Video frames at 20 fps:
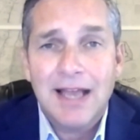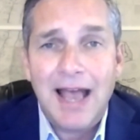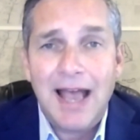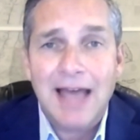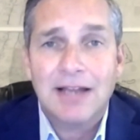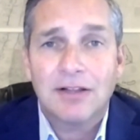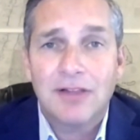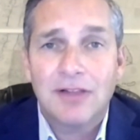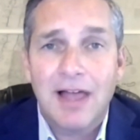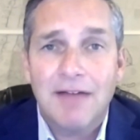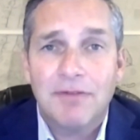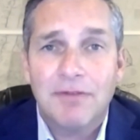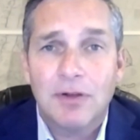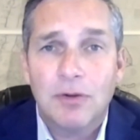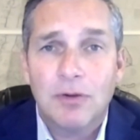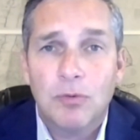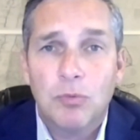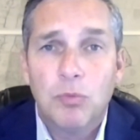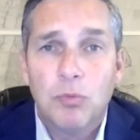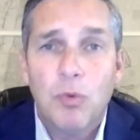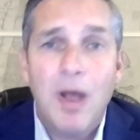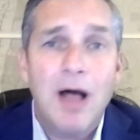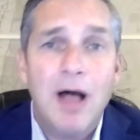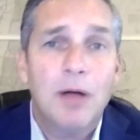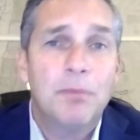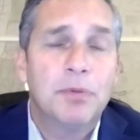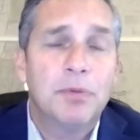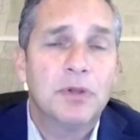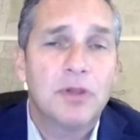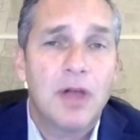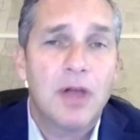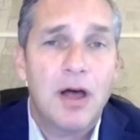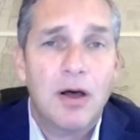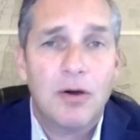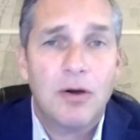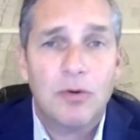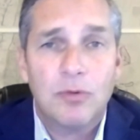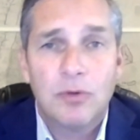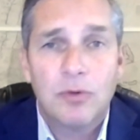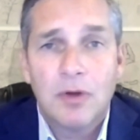at a level well
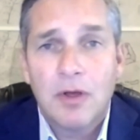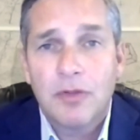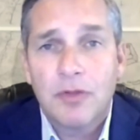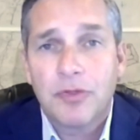below